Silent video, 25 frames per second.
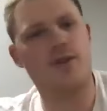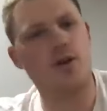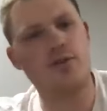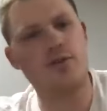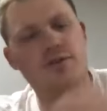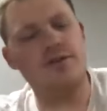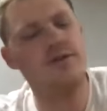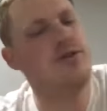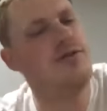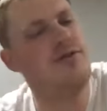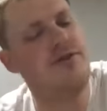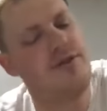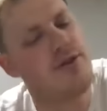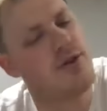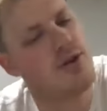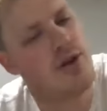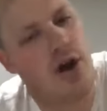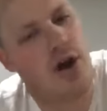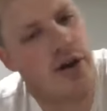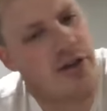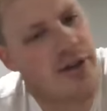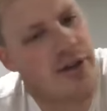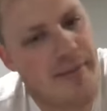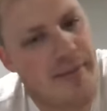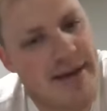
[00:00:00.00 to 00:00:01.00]
those of you who feel
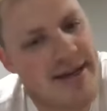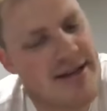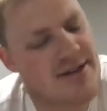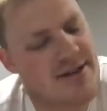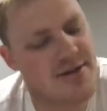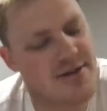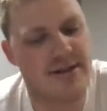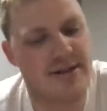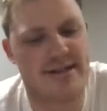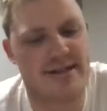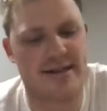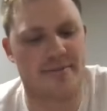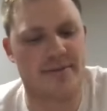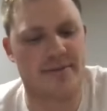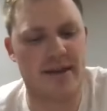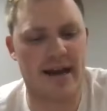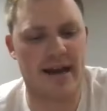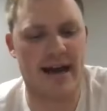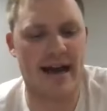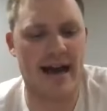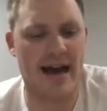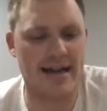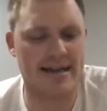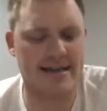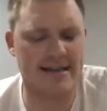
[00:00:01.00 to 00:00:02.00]
called in the ministry, something I